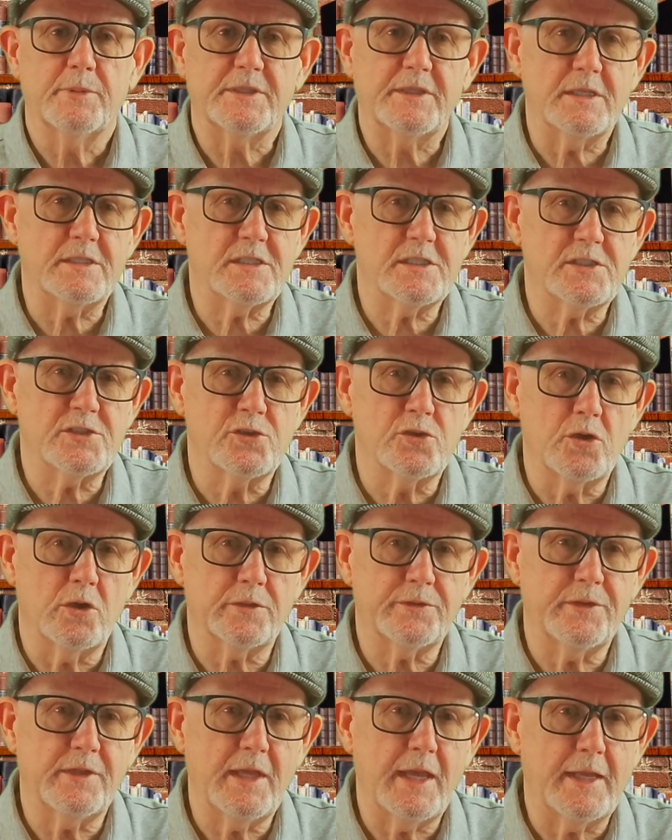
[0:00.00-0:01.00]
But this is
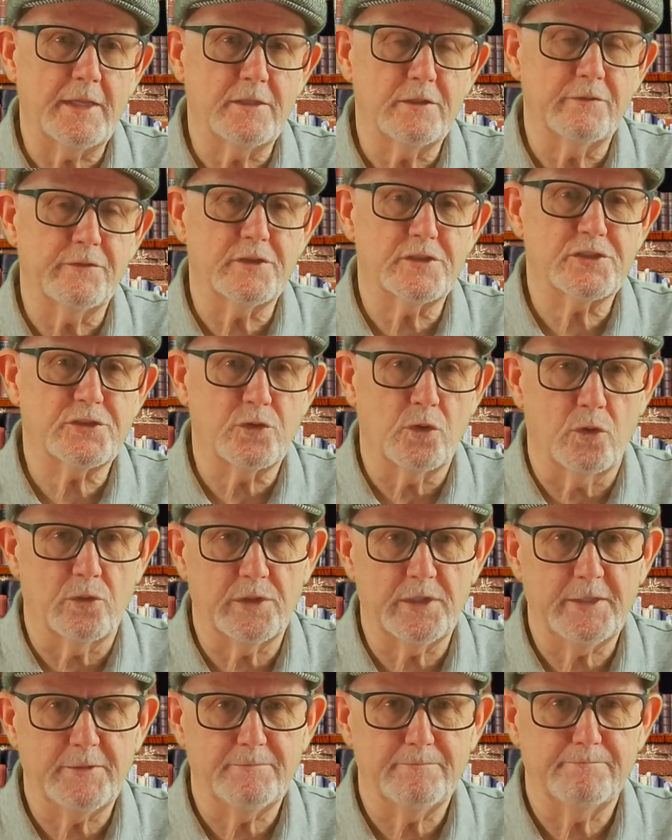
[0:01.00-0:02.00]
not the end of the
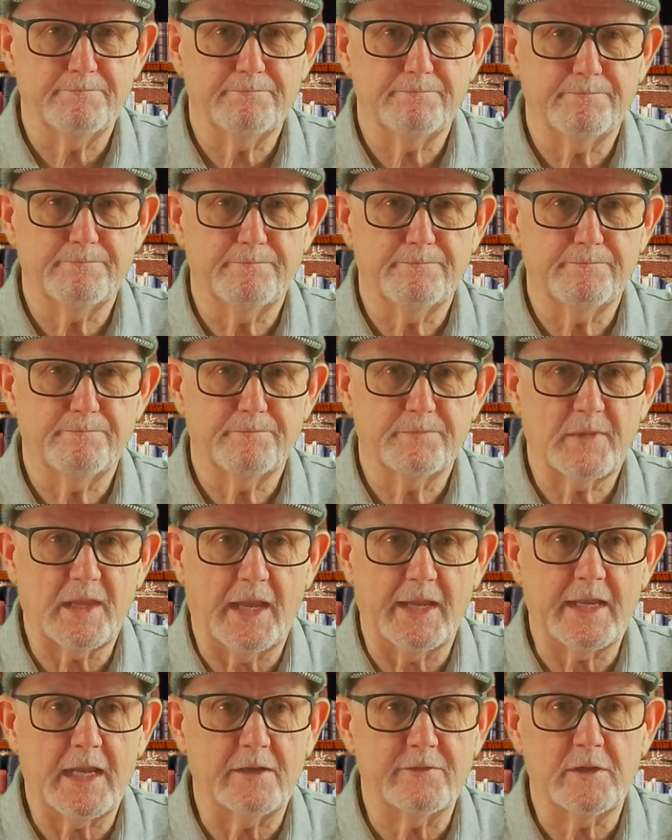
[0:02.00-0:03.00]
story.
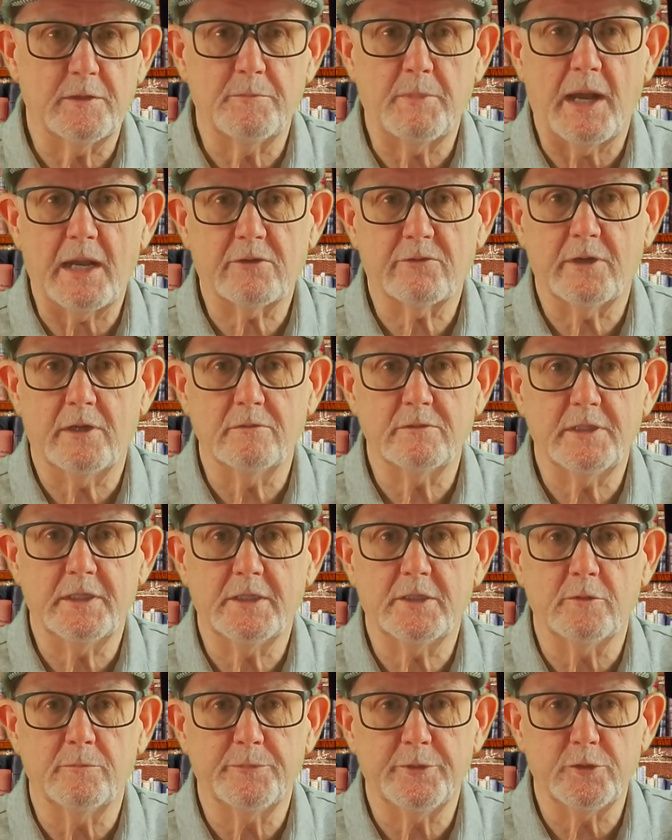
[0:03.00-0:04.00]
I have a background
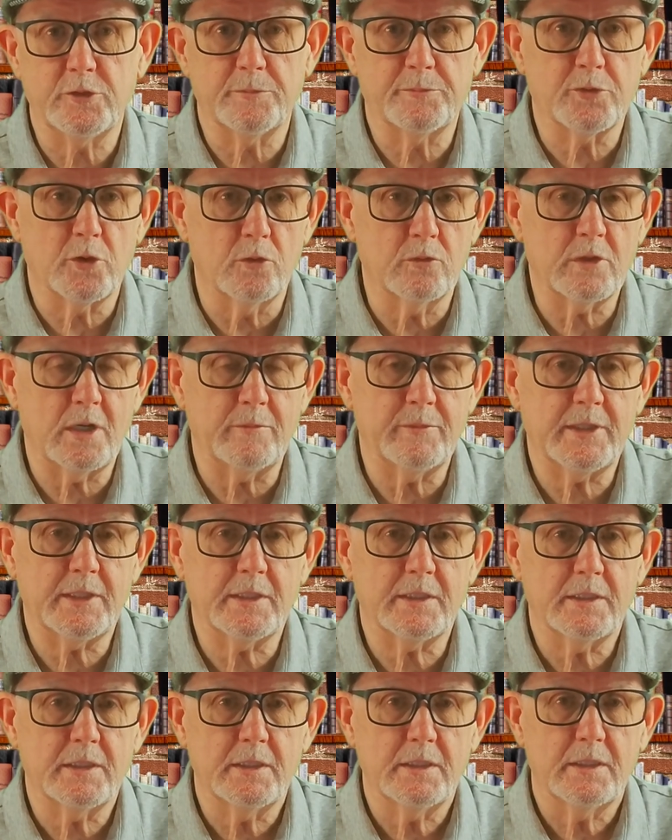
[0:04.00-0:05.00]
in computer
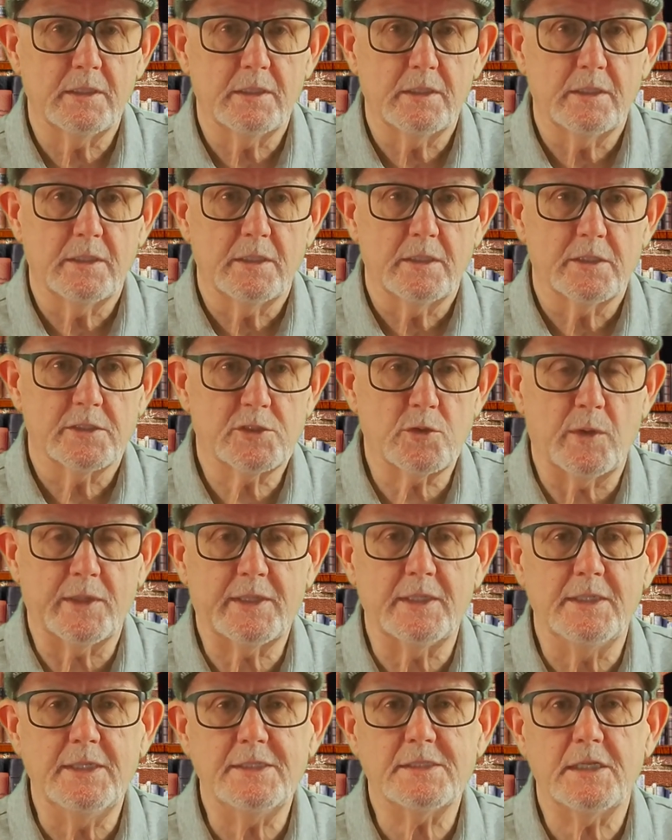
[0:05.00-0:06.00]
programming, so
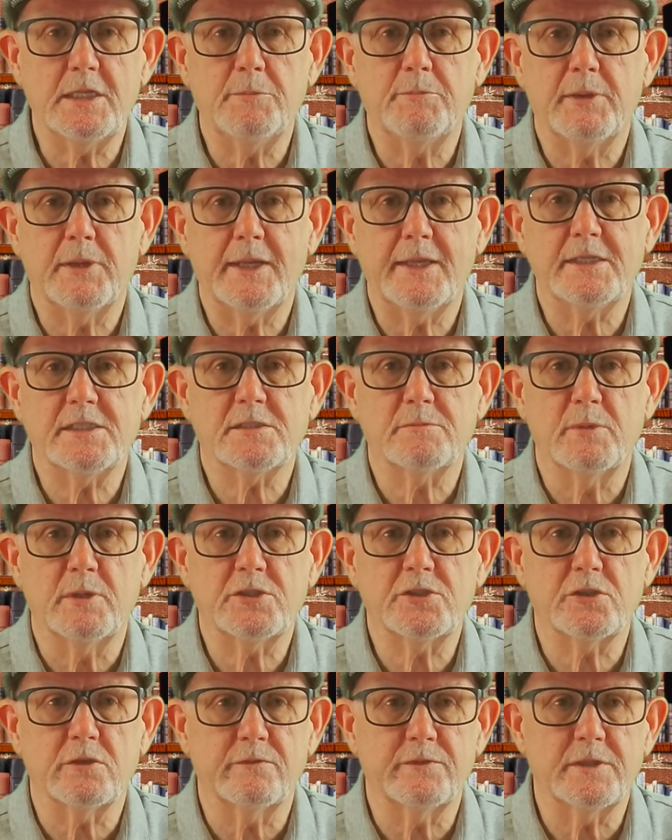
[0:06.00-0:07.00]
I can easily place
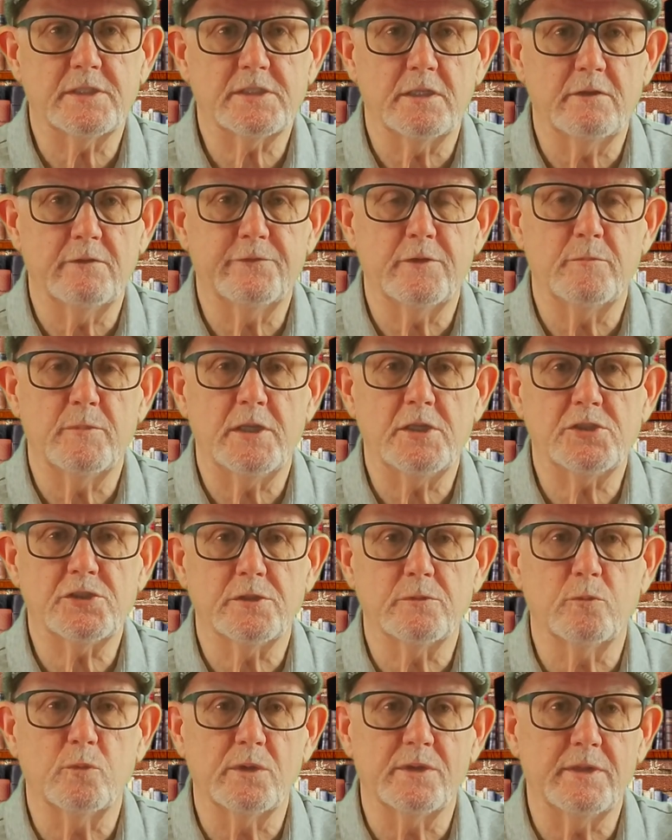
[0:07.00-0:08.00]
much of this
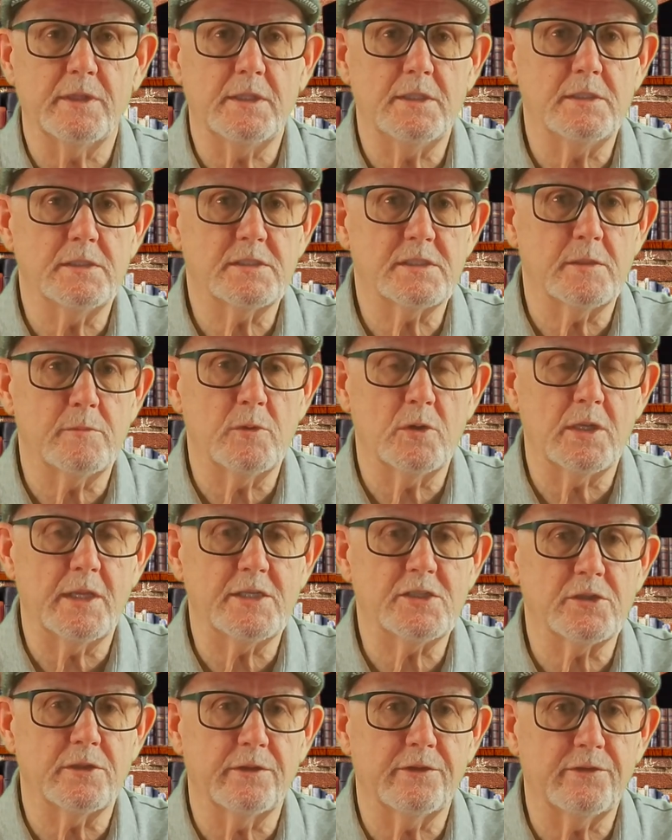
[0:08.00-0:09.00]
information within
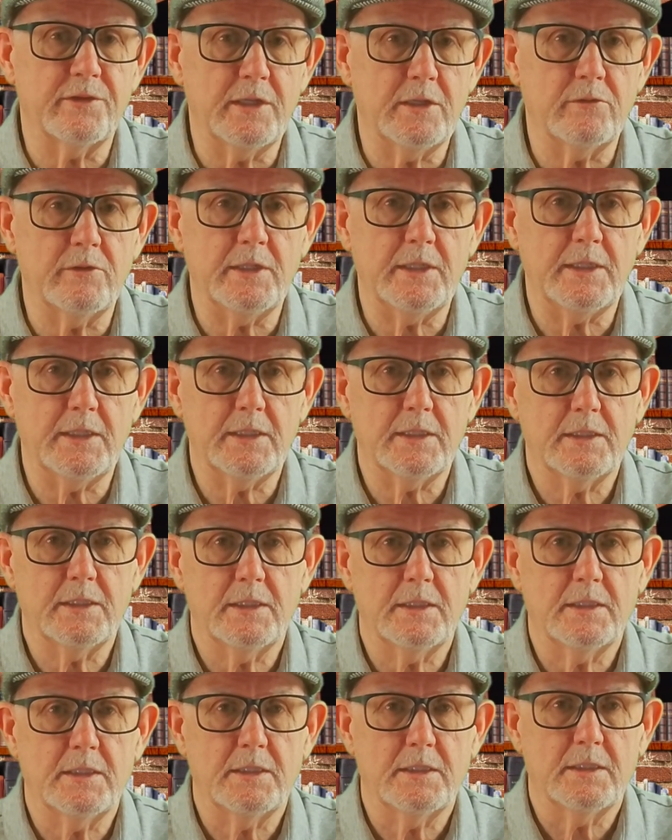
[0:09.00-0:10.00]
simulation theory.
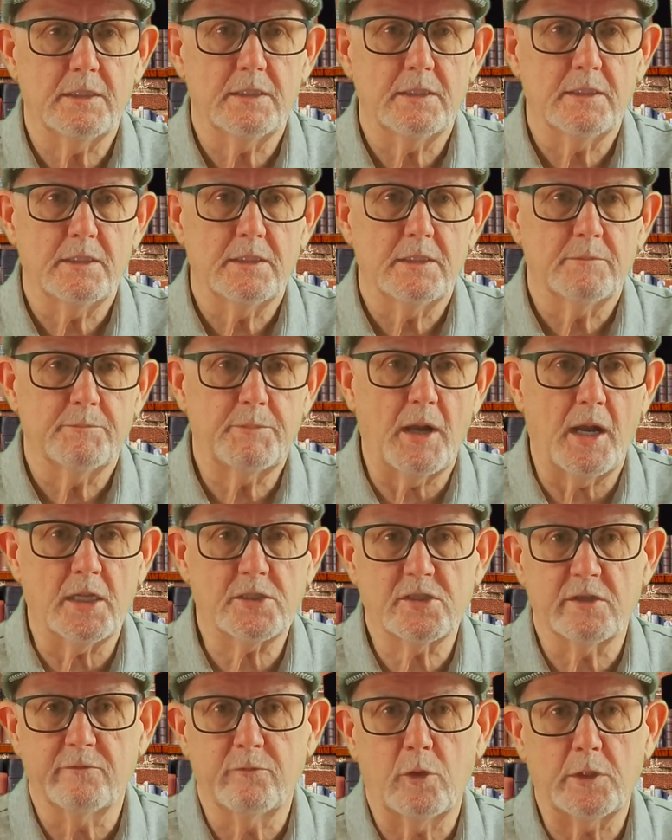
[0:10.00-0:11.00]

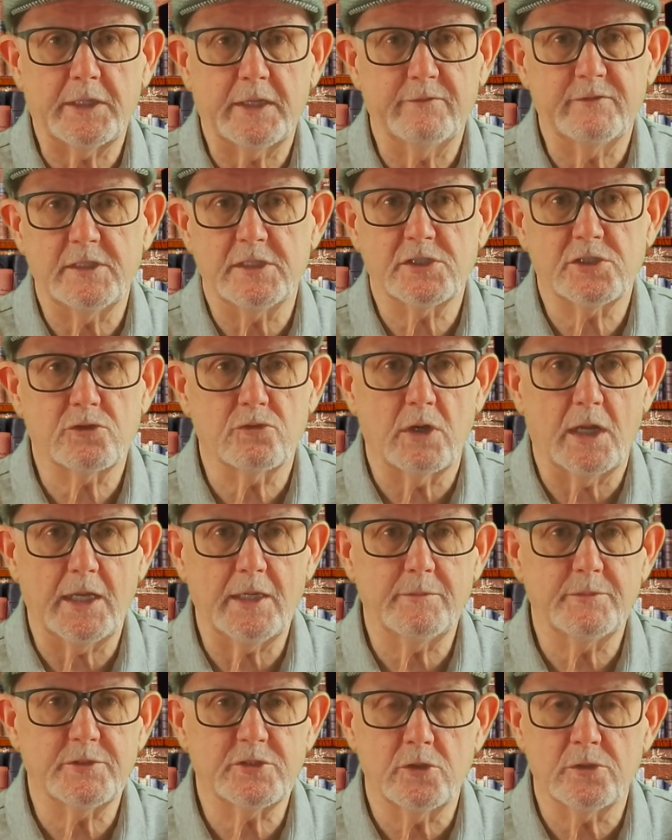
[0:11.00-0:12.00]
Part of what I've
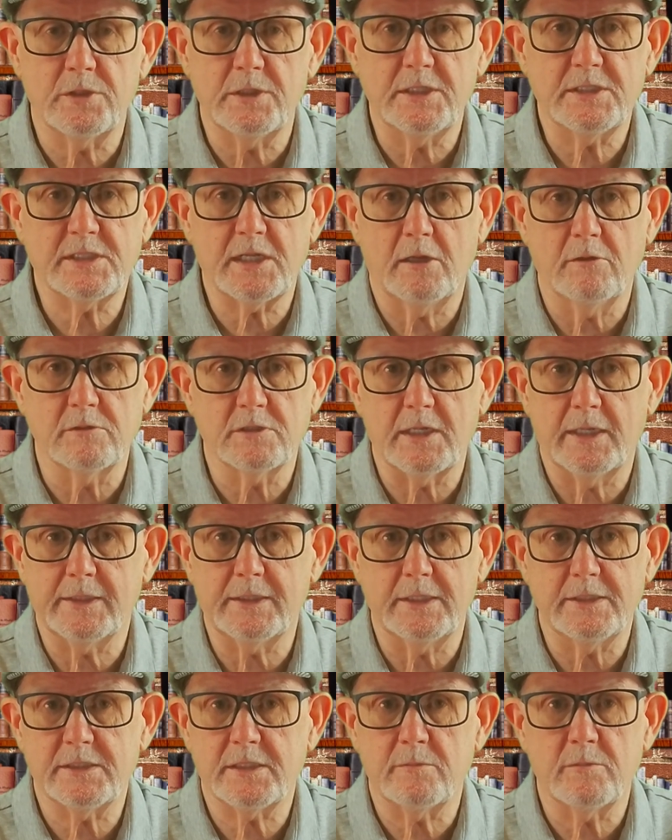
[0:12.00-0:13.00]
described certainly sounds
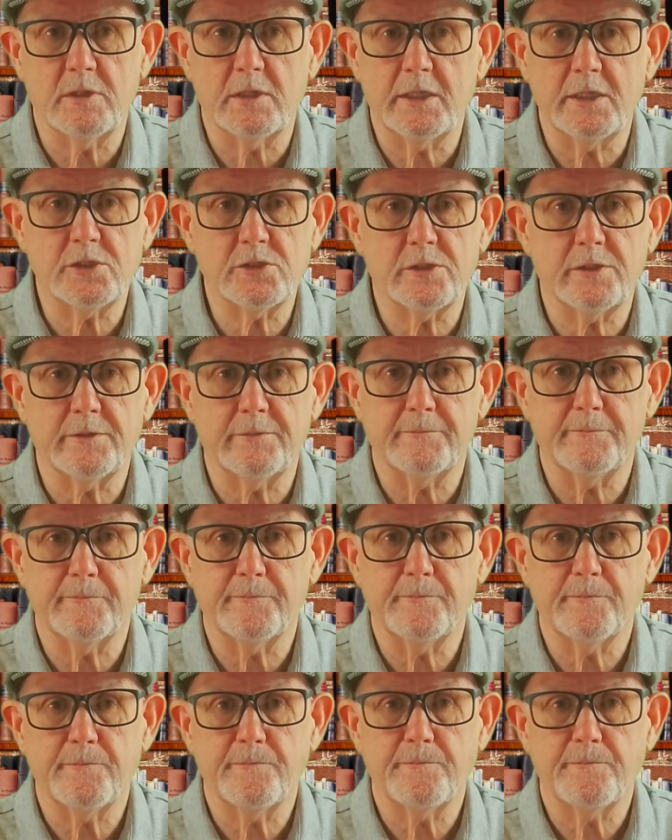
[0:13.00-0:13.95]
like a simulation.